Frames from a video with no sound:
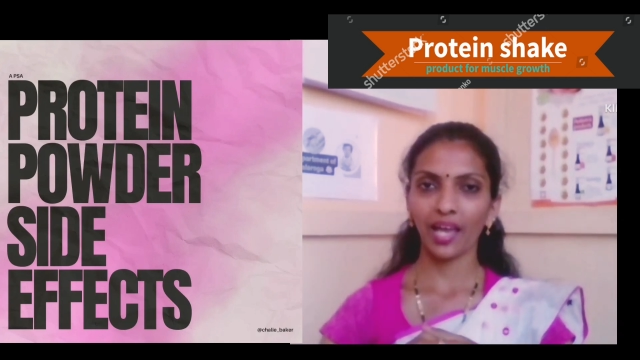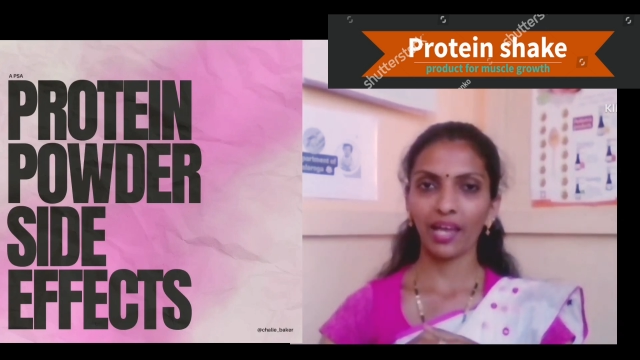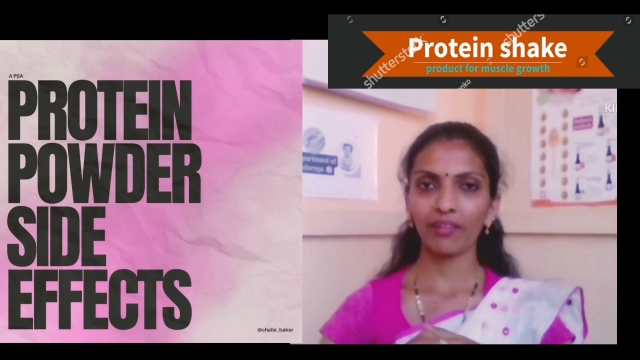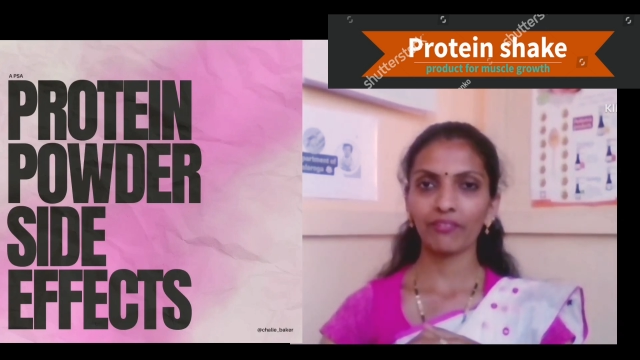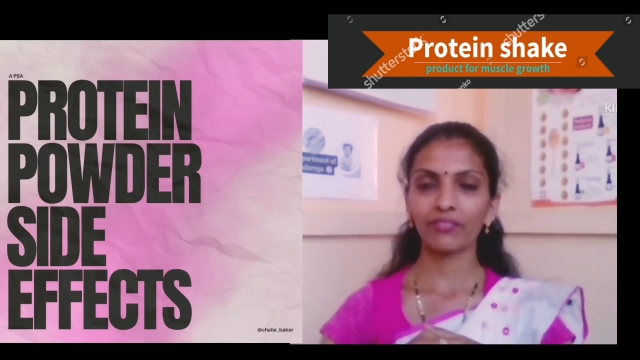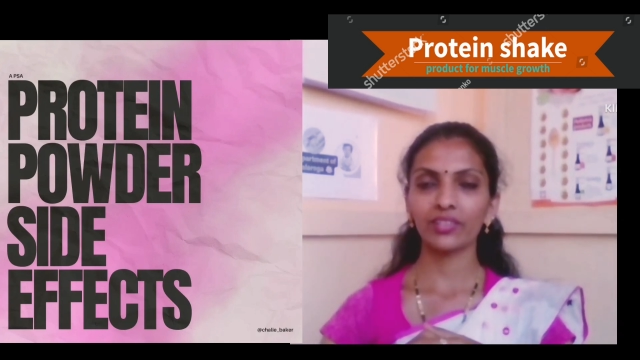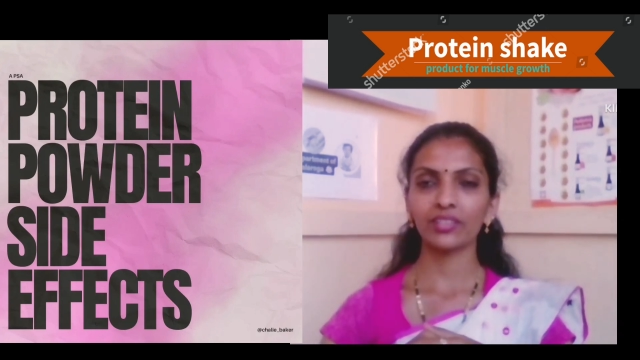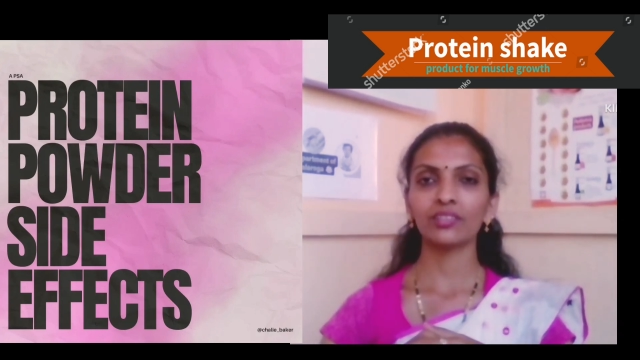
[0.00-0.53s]

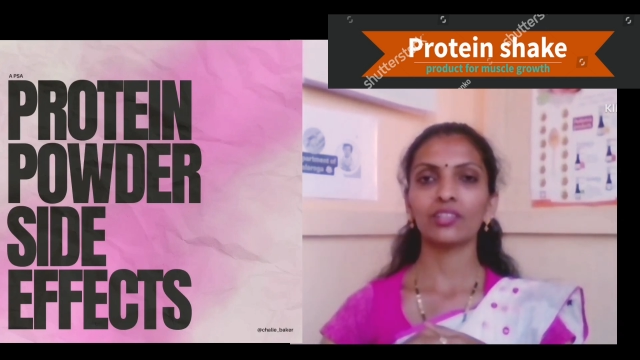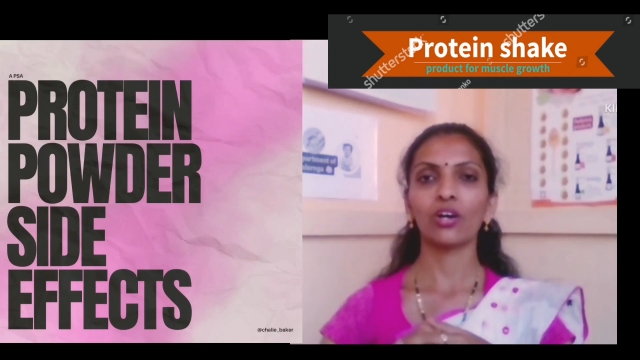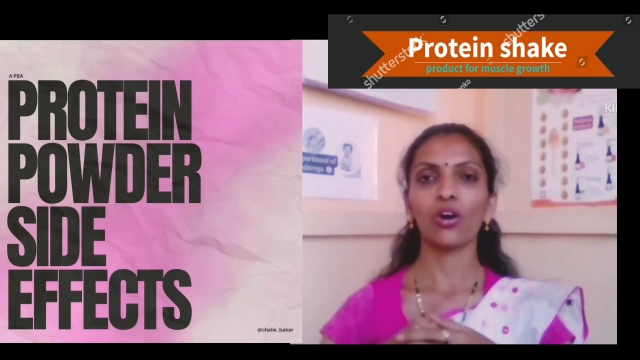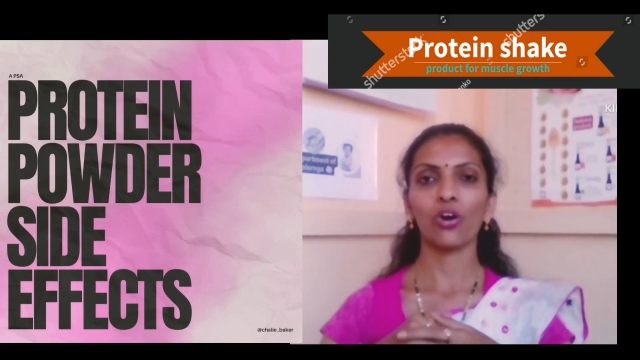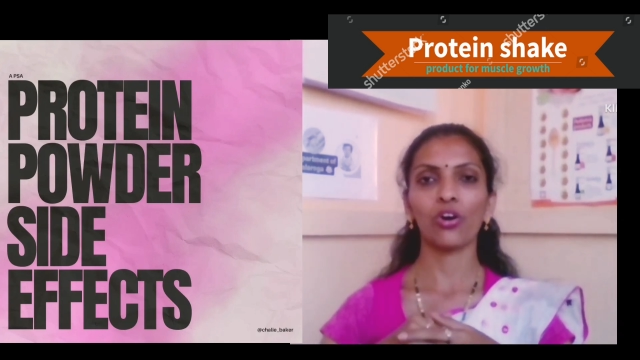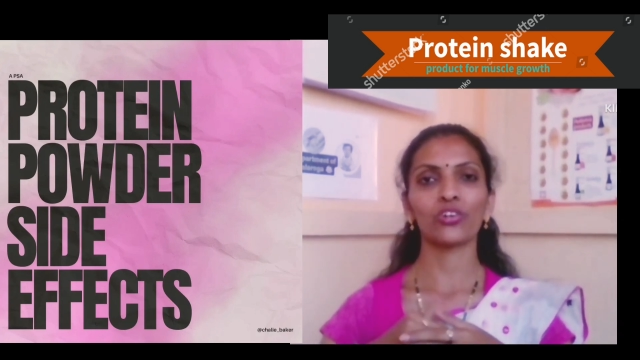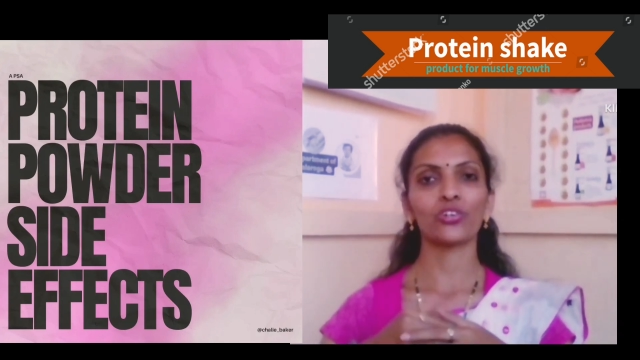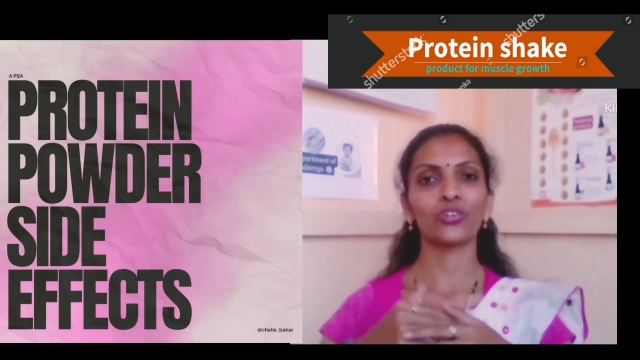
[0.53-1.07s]
happen
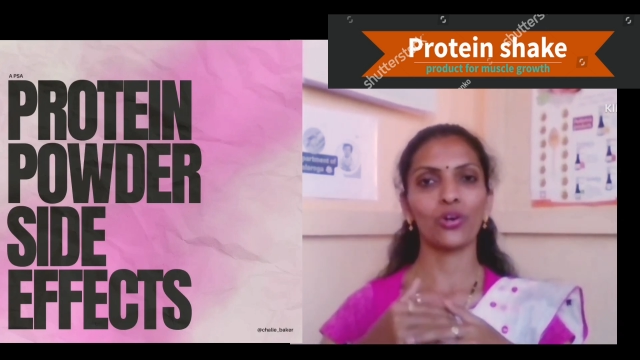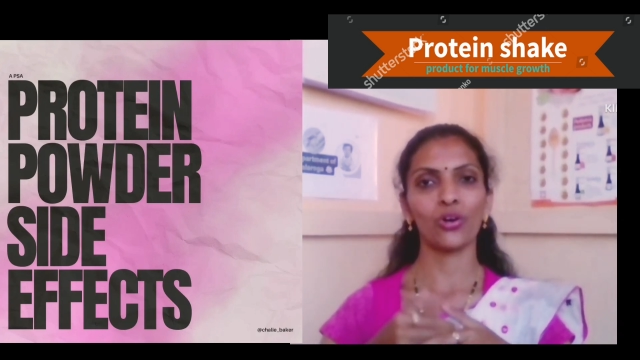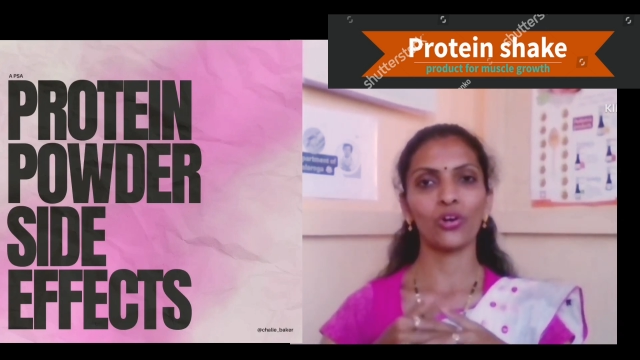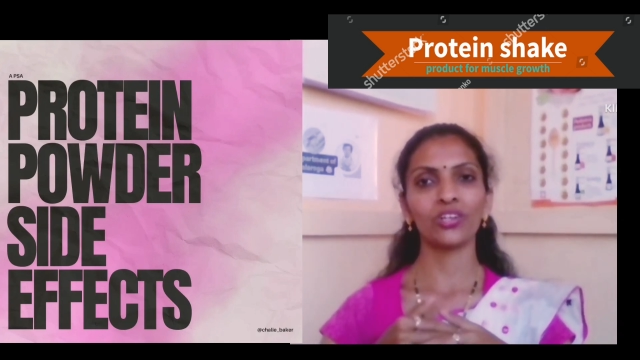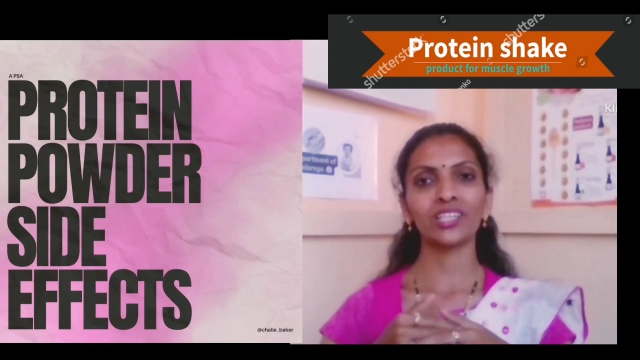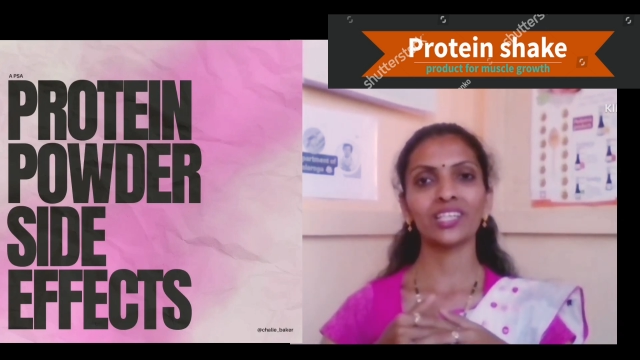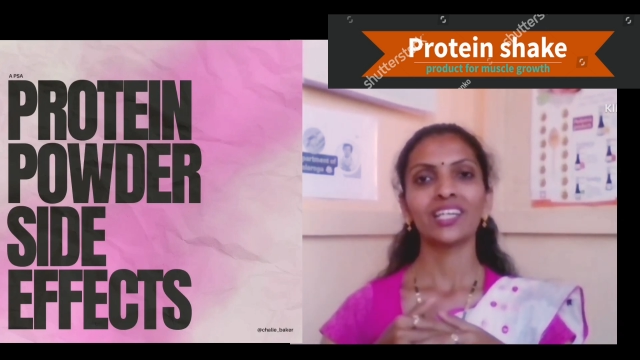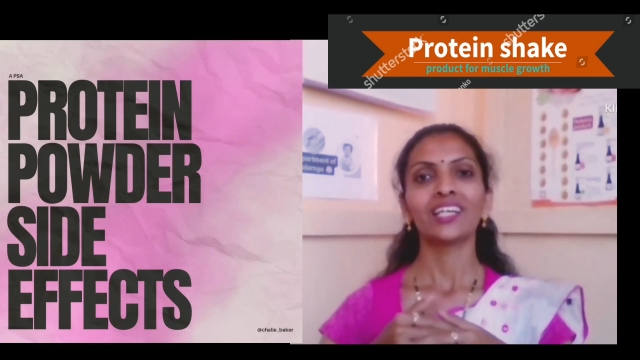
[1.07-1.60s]
or
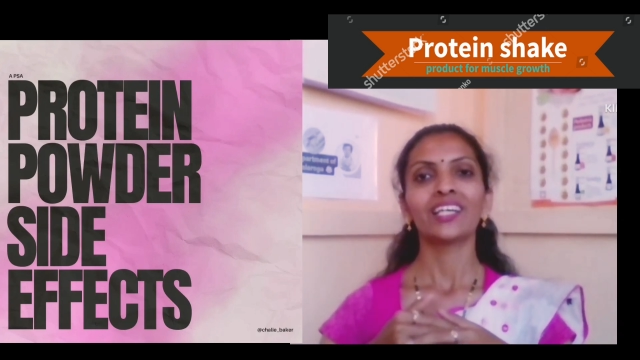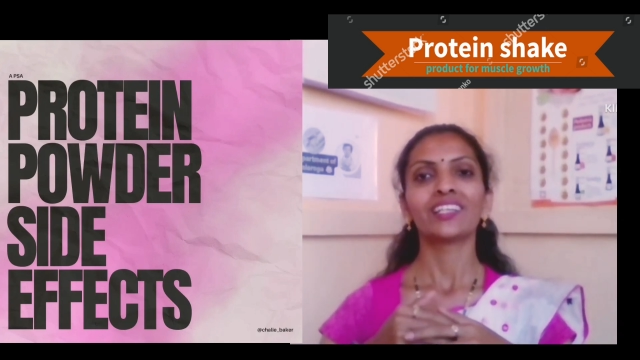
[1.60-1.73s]
not,